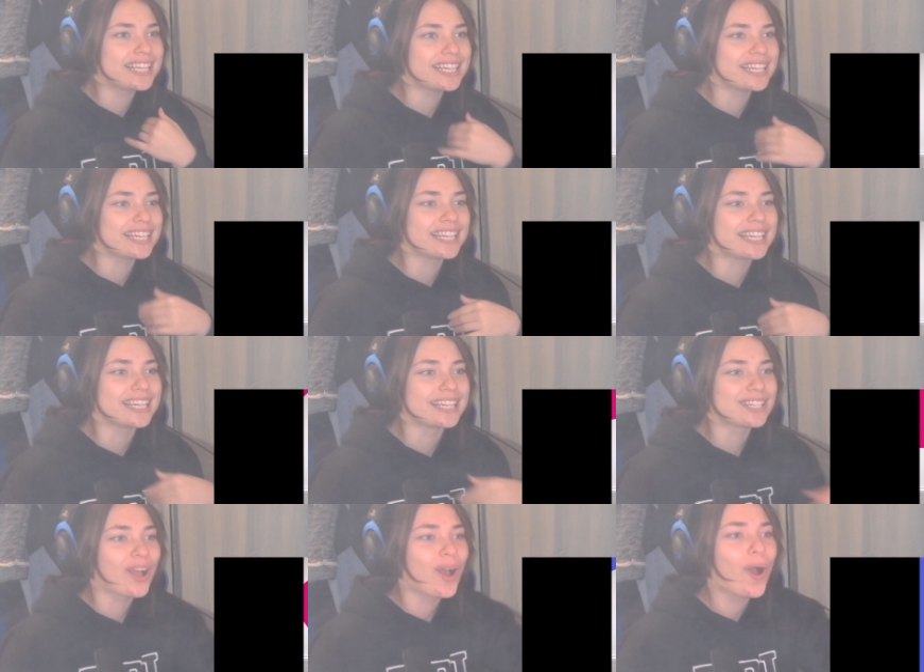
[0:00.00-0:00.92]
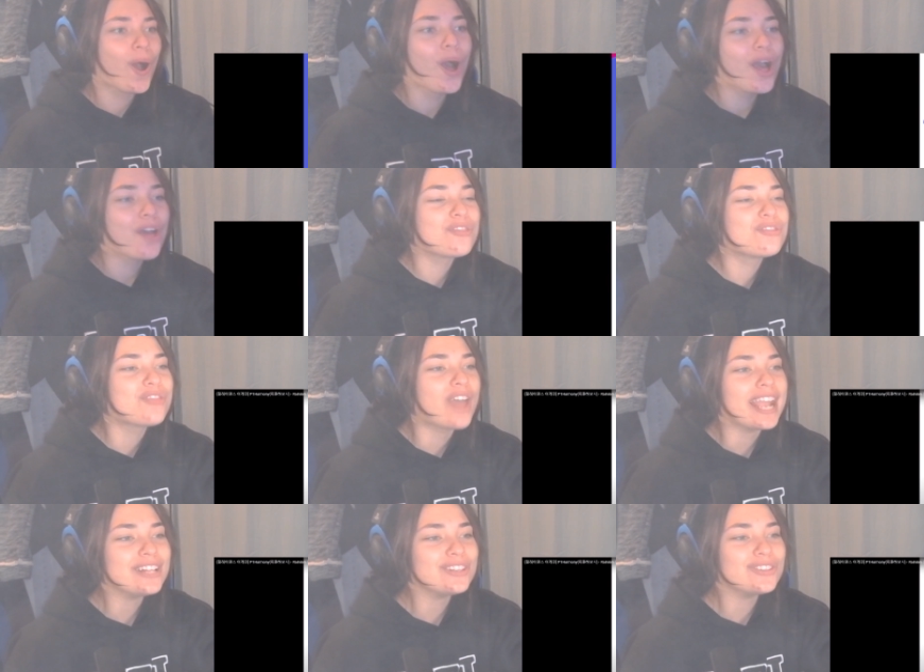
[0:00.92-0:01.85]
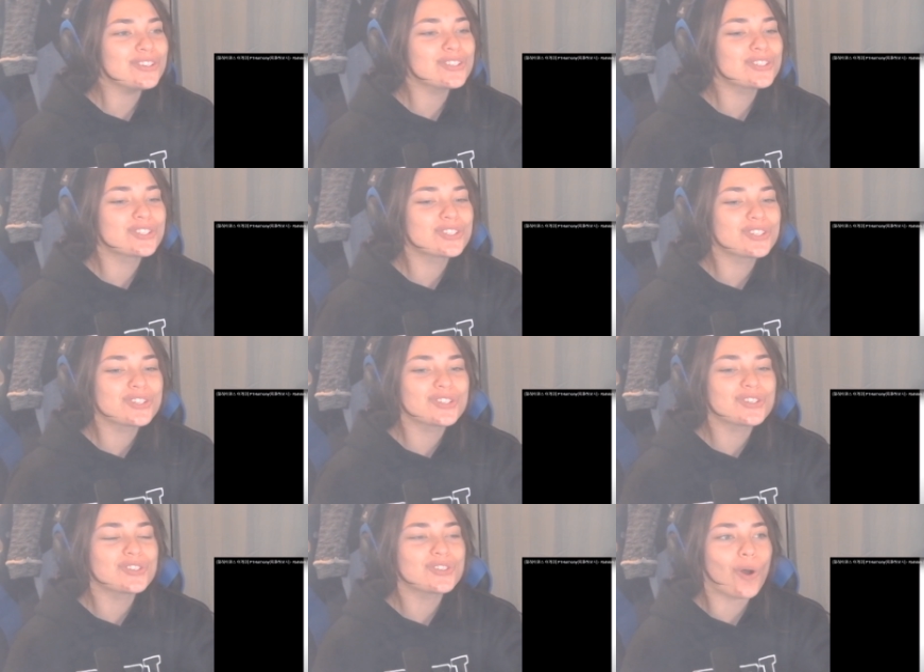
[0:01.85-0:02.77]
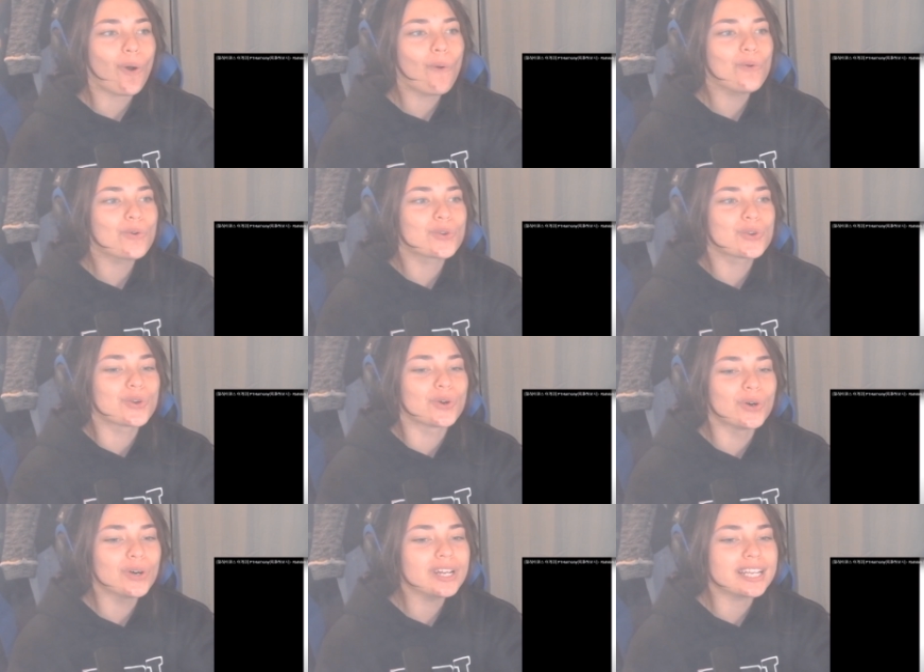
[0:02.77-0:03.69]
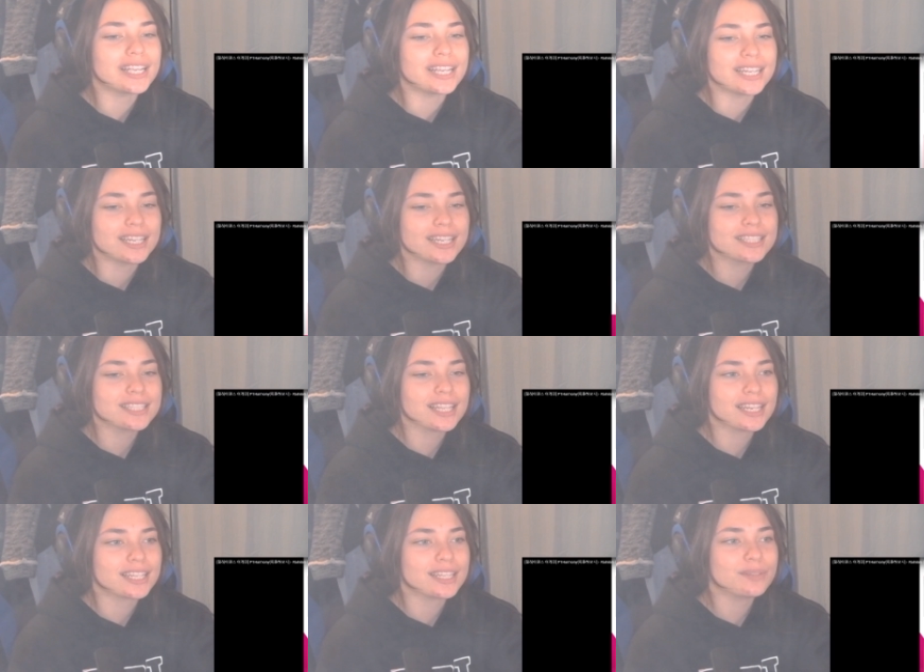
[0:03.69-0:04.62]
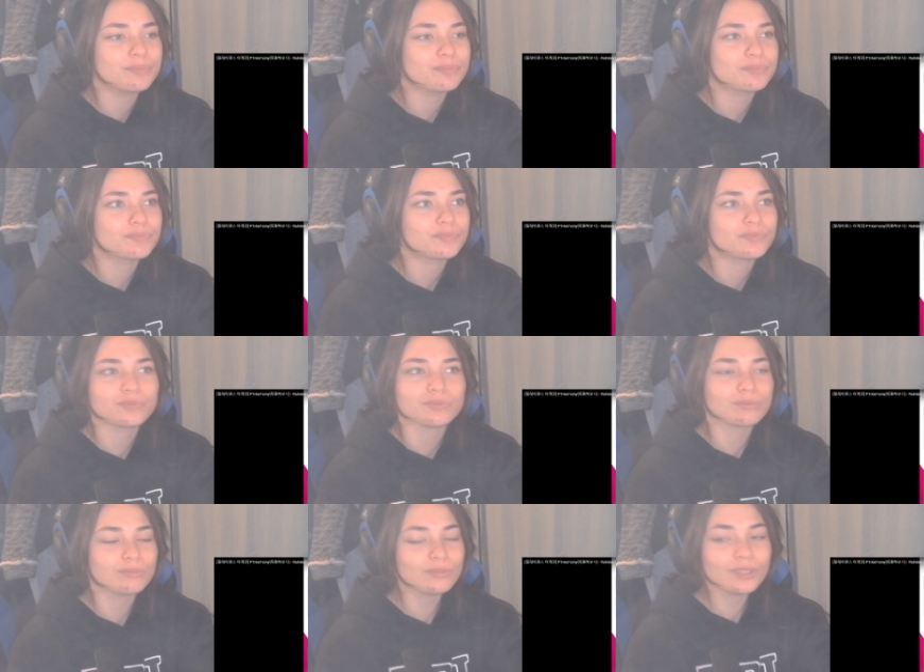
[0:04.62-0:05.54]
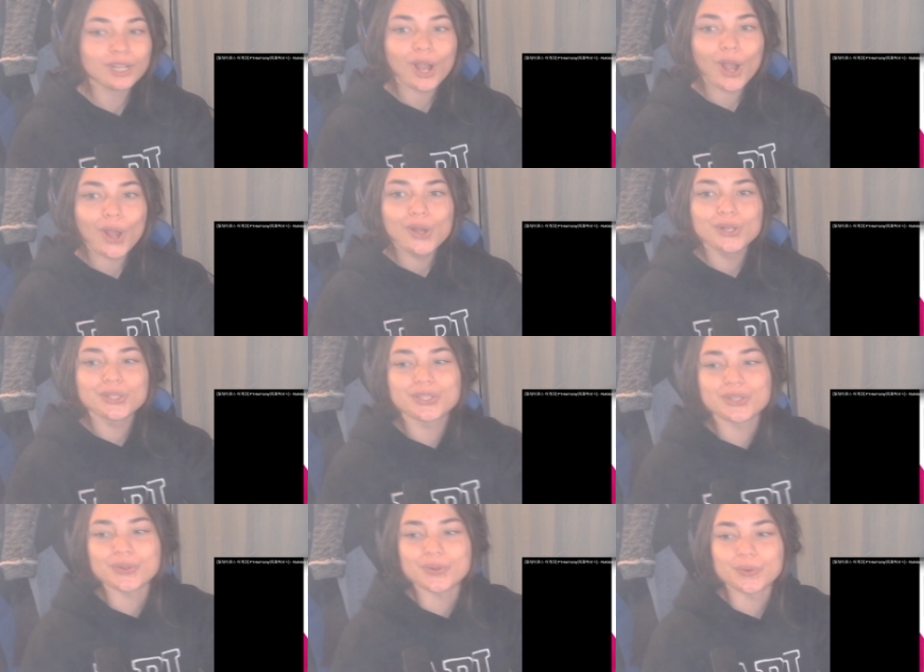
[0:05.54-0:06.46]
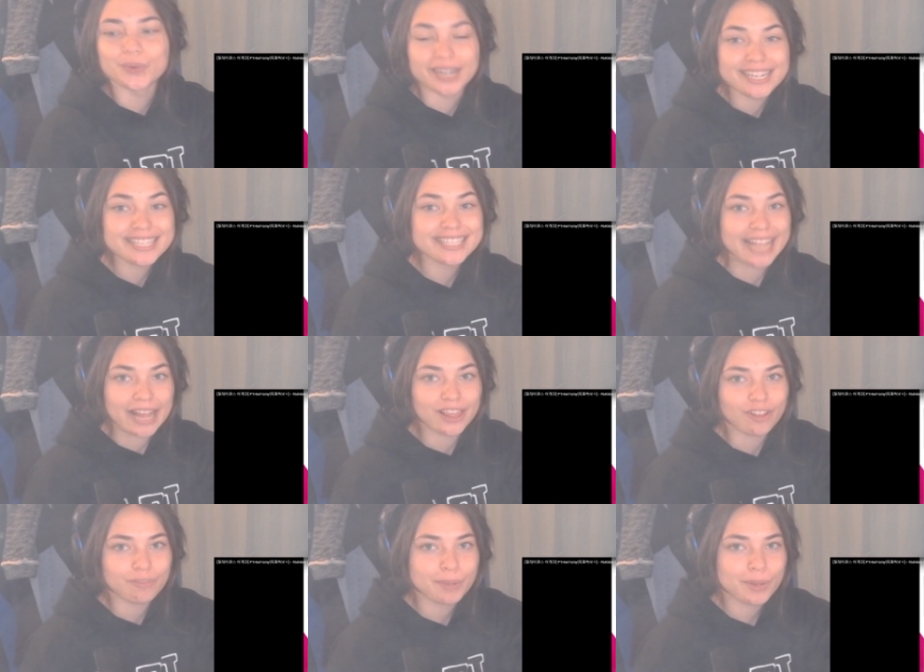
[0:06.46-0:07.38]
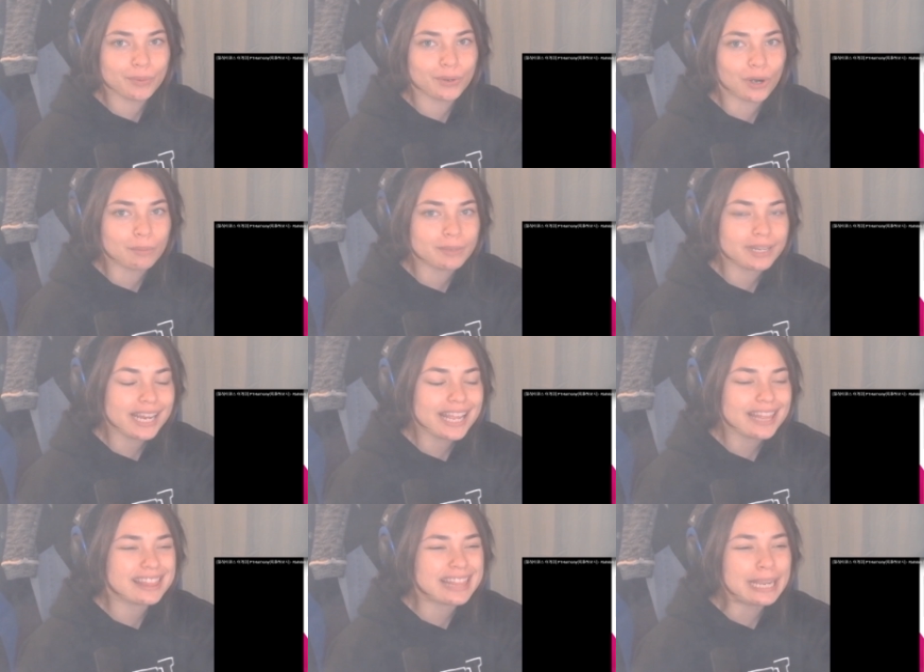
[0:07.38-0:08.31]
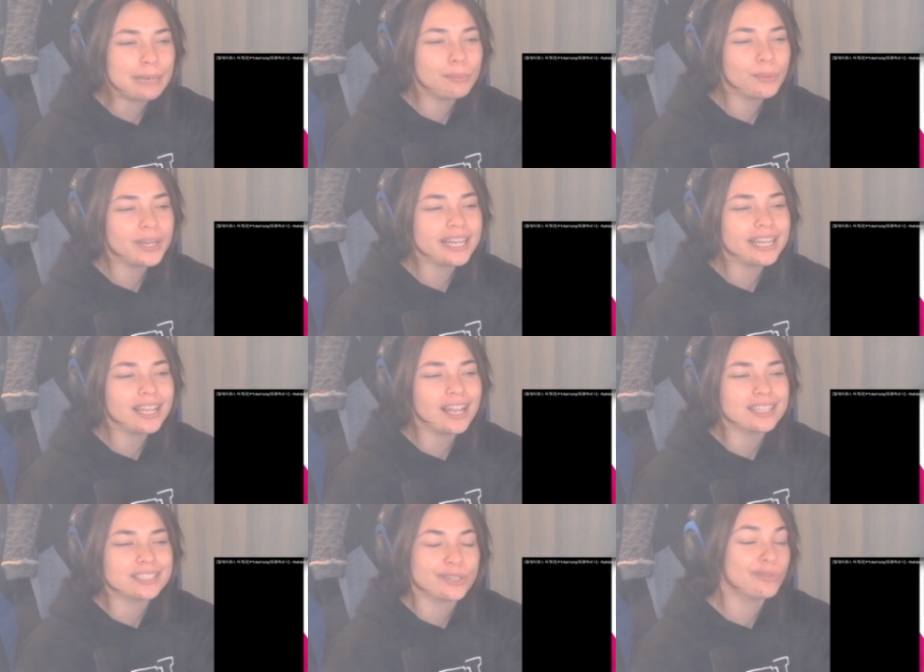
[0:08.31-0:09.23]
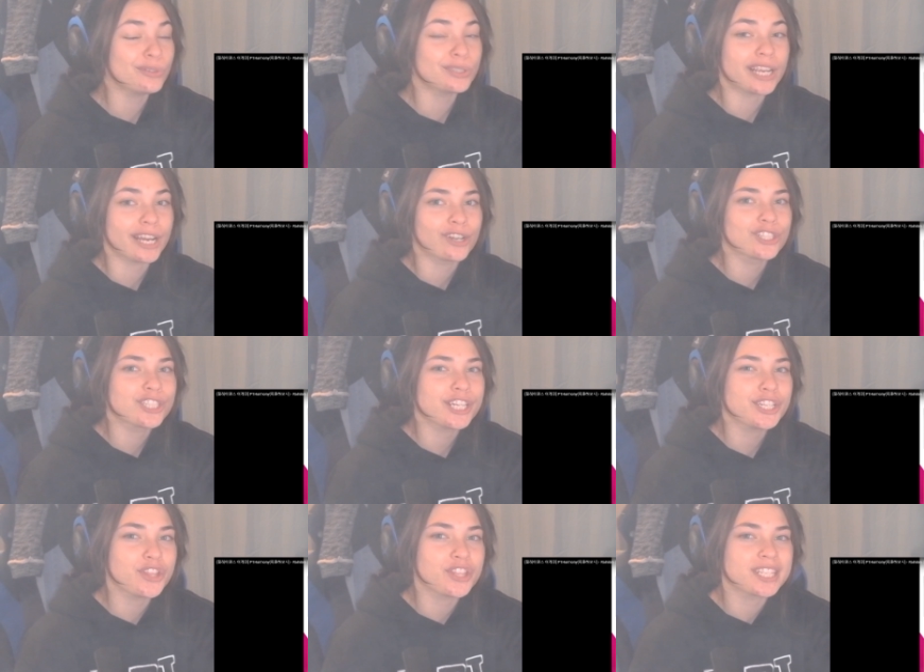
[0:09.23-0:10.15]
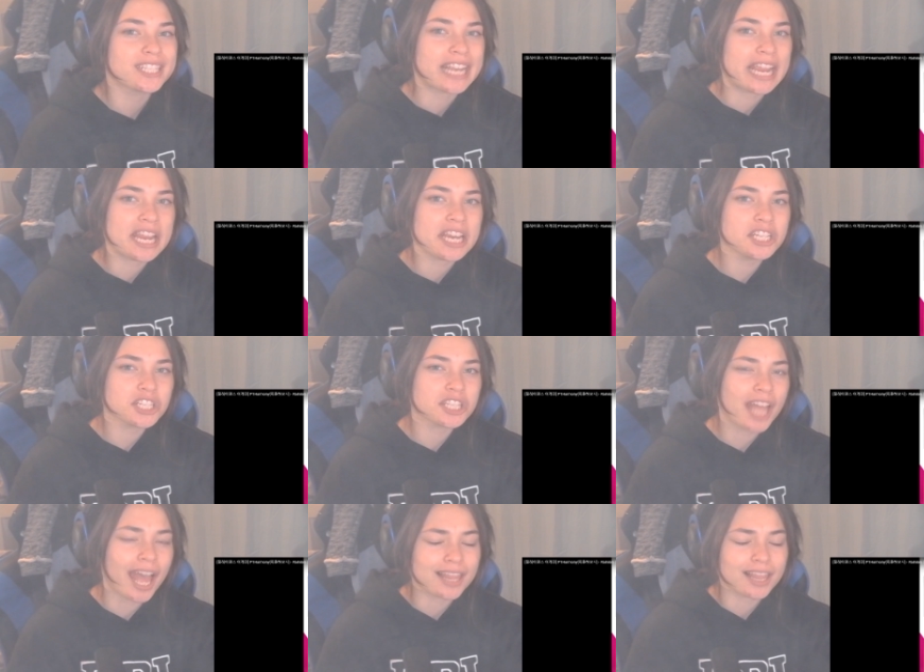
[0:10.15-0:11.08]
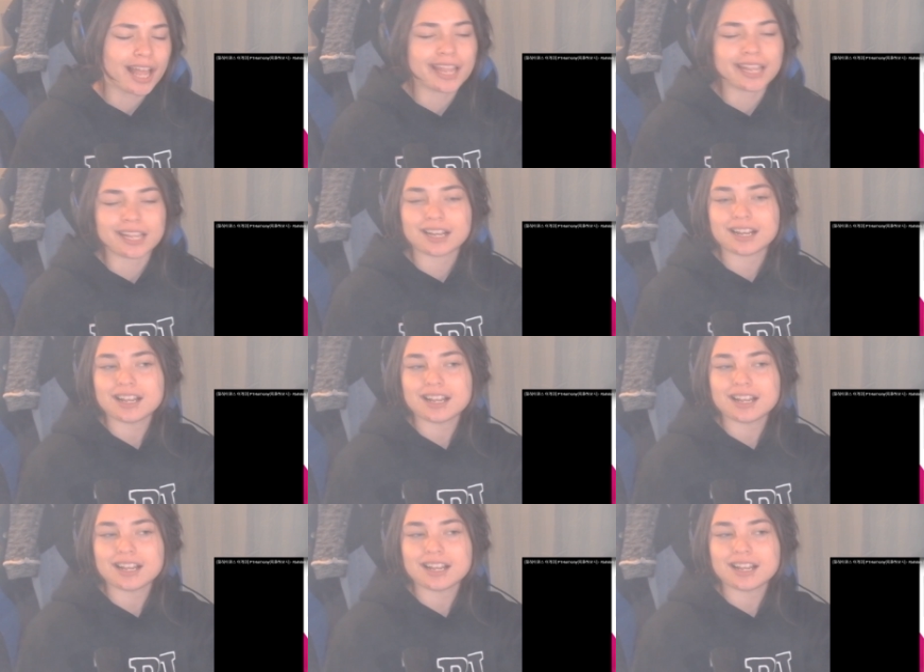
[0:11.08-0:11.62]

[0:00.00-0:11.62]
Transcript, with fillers: it. They look so good. Is that it? Dude, when I say I love P1 Harmony, they bring a different energy to the stage that, like,